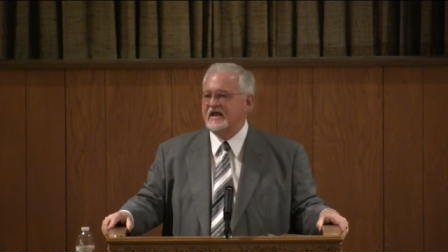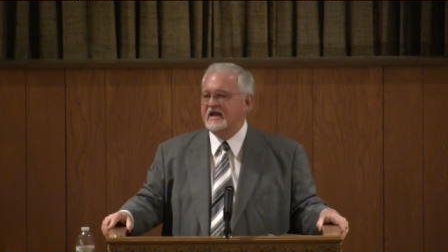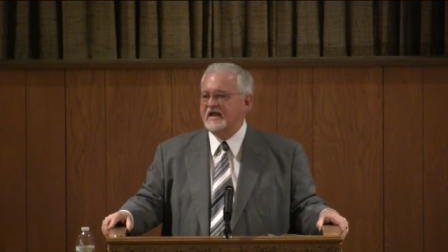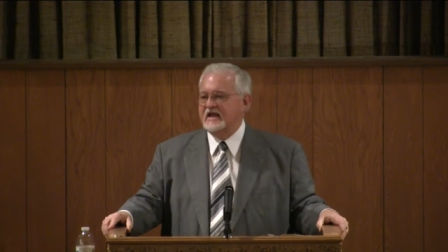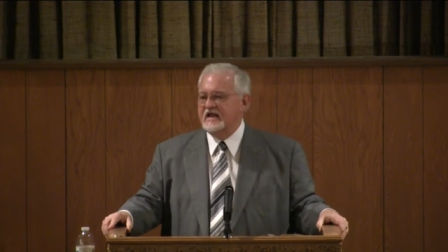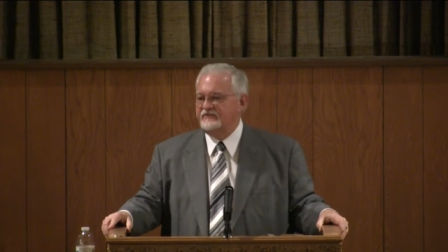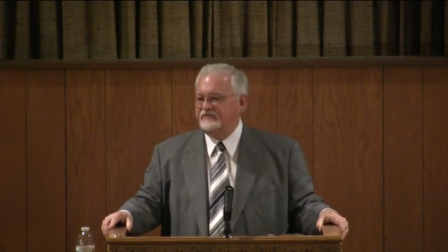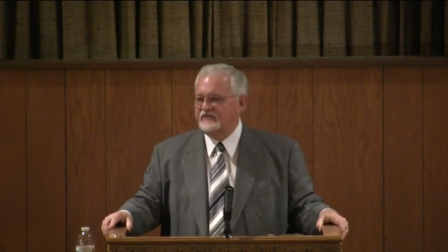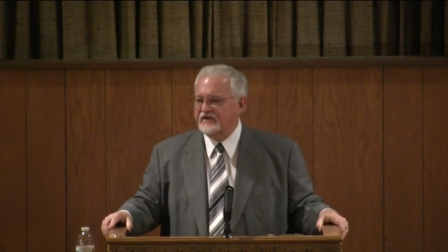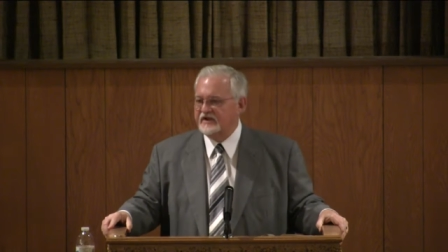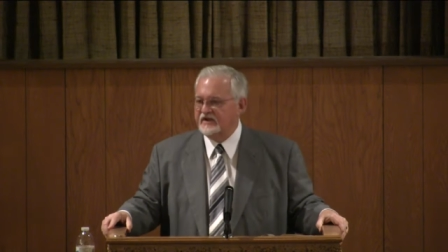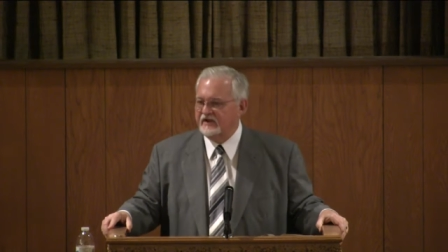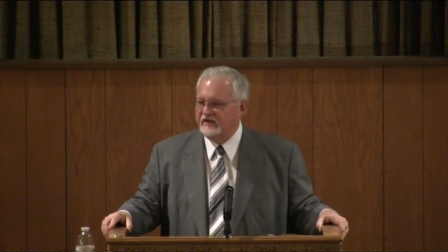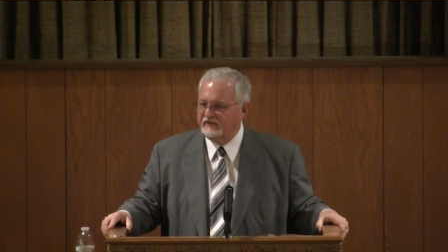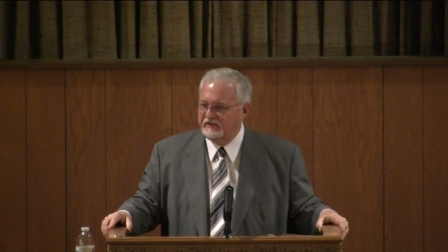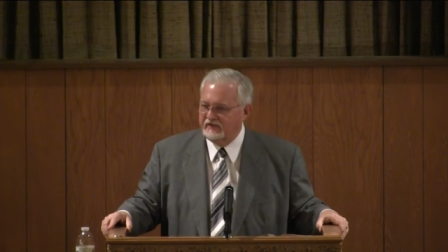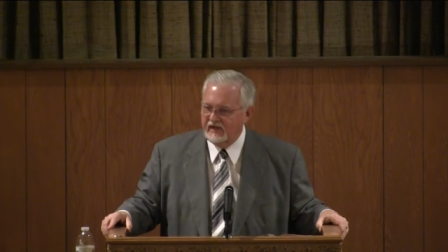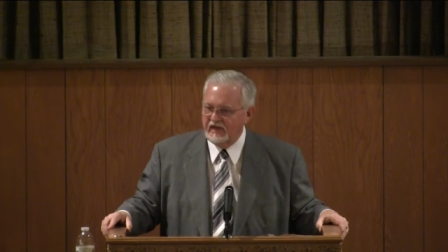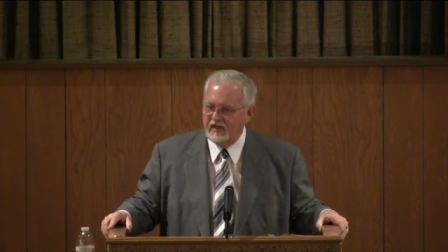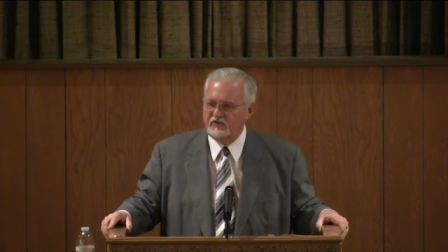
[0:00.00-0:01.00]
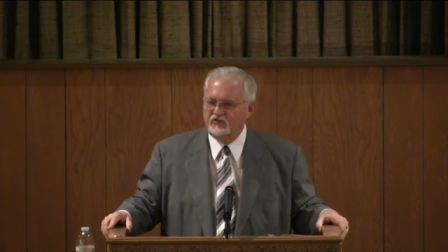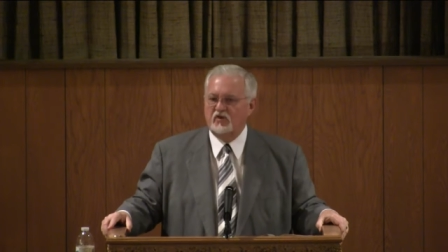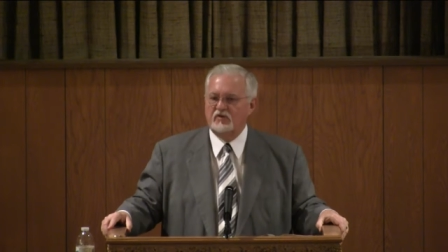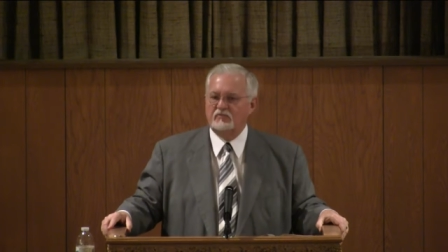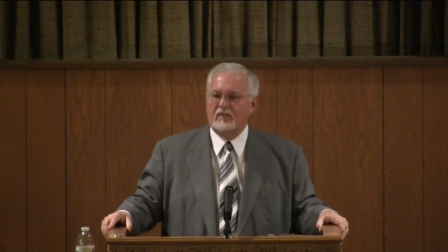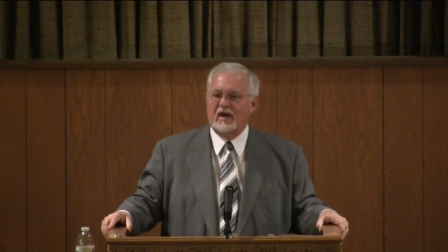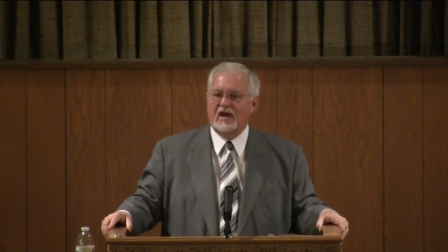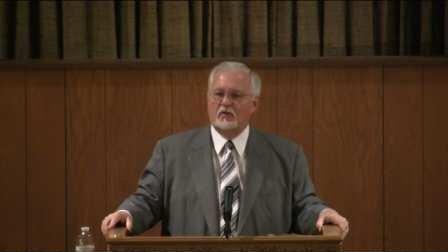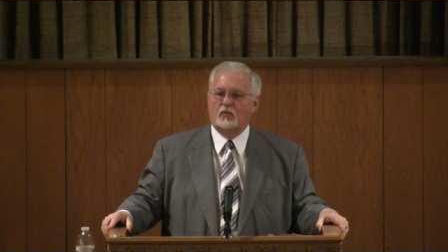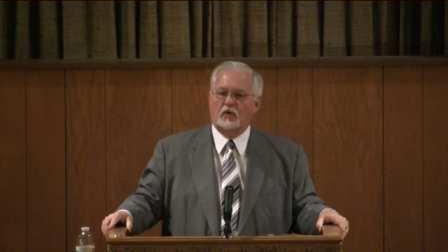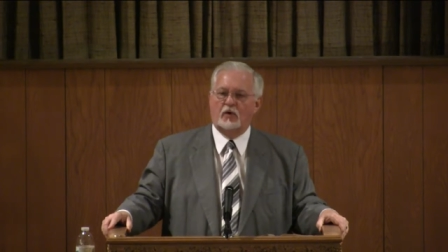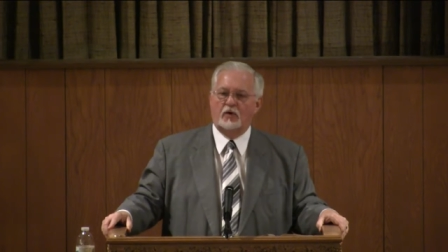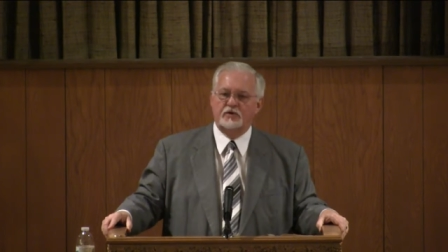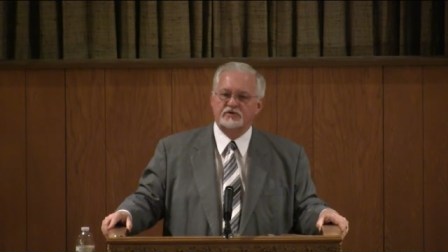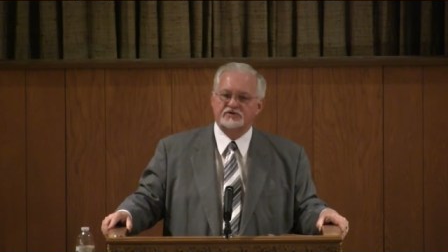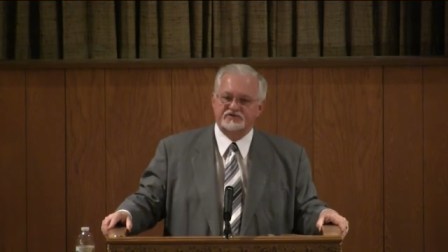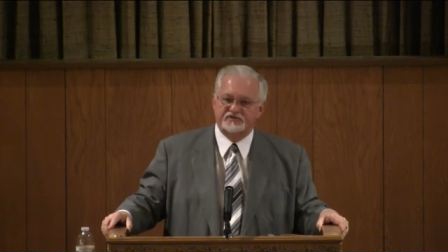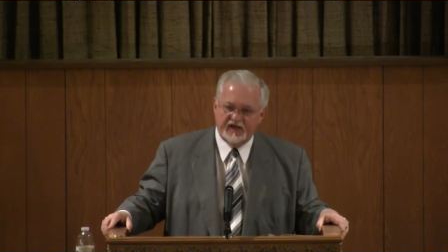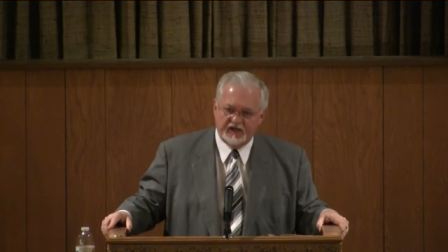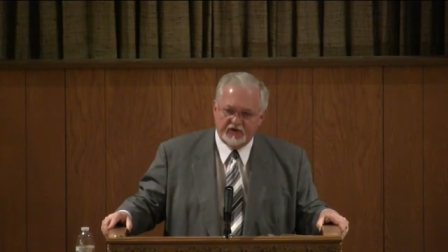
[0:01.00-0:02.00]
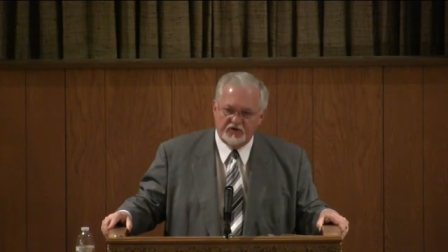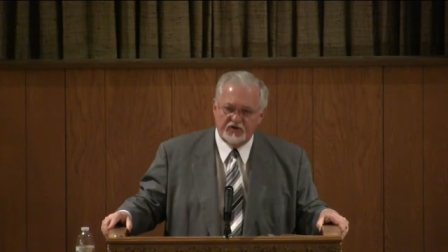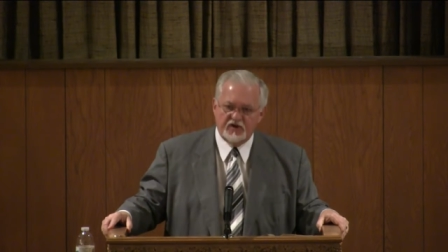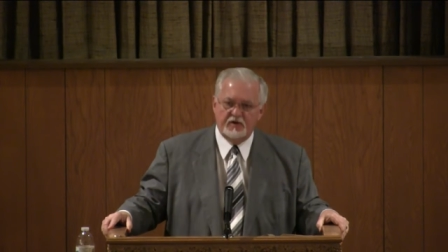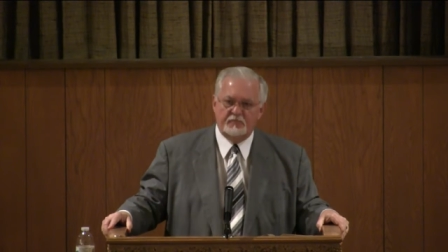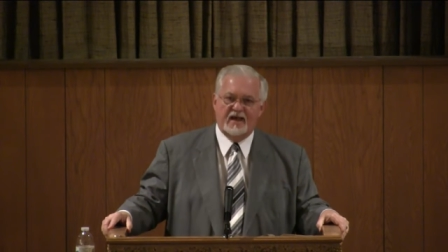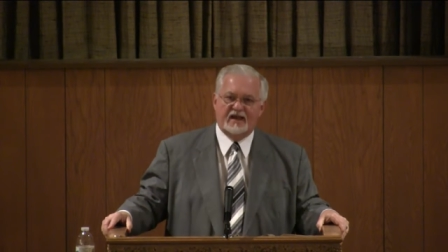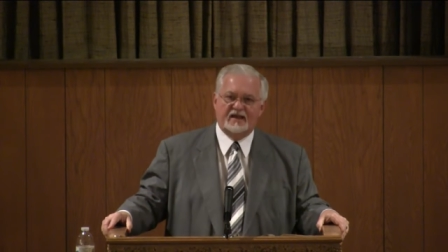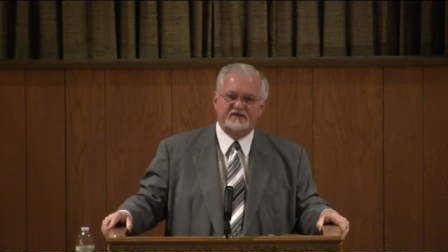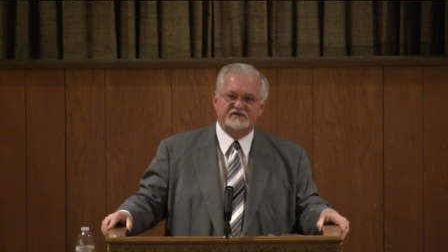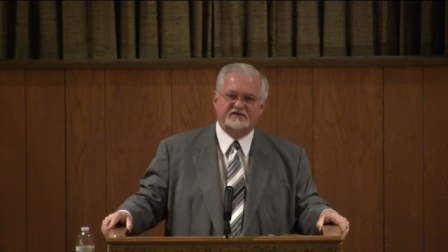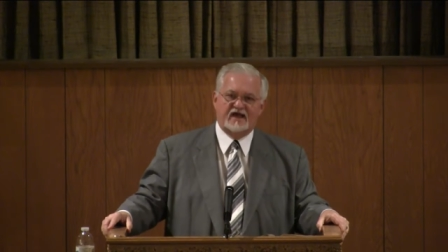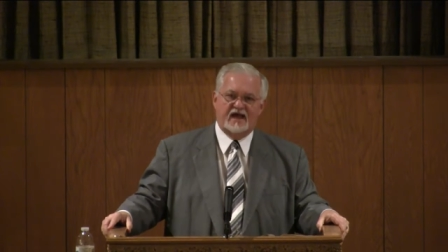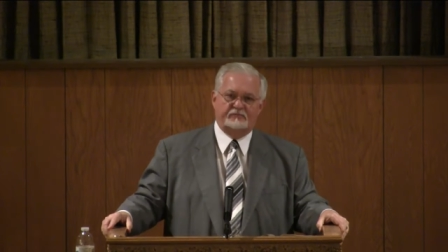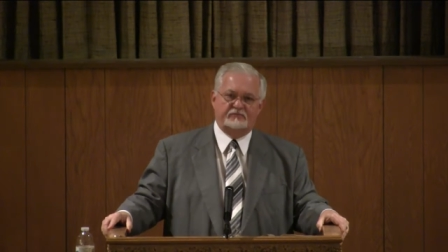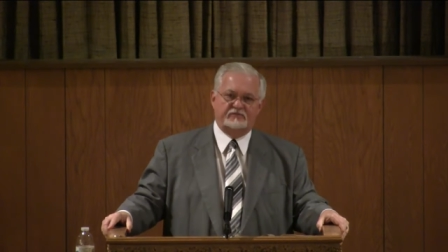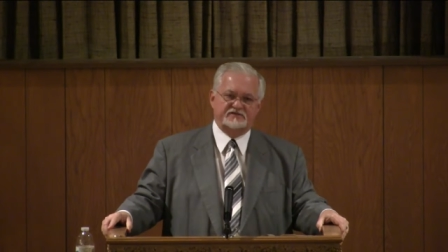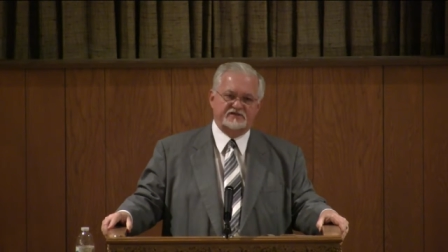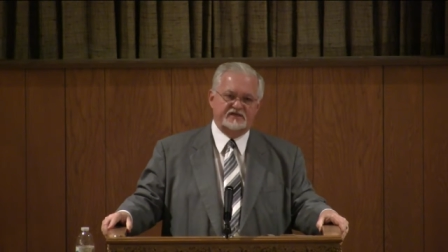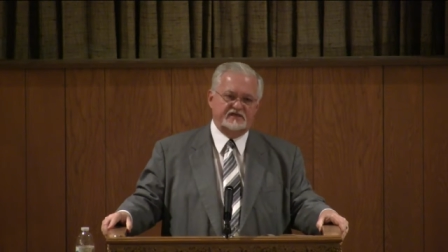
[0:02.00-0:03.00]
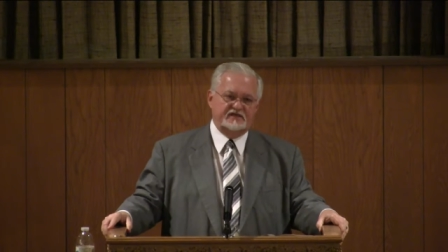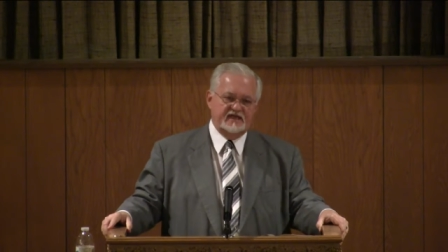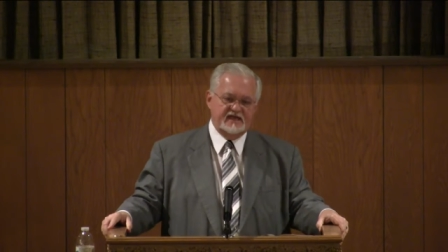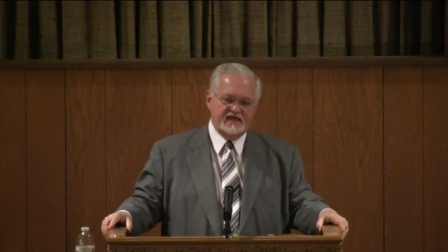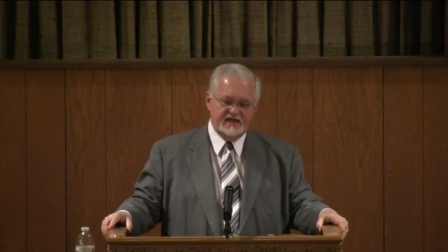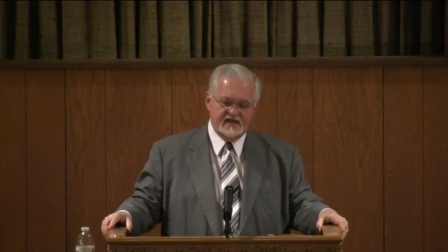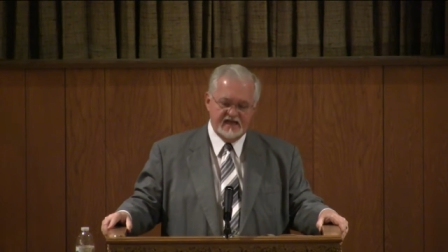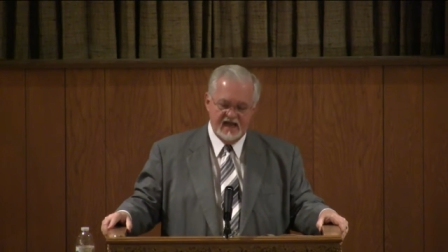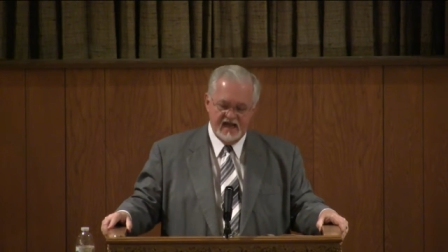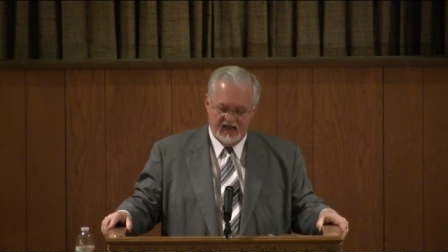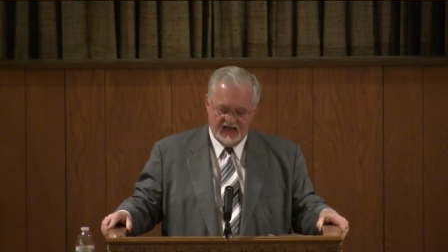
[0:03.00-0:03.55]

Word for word: If you continue in my words, then are ye my disciples indeed,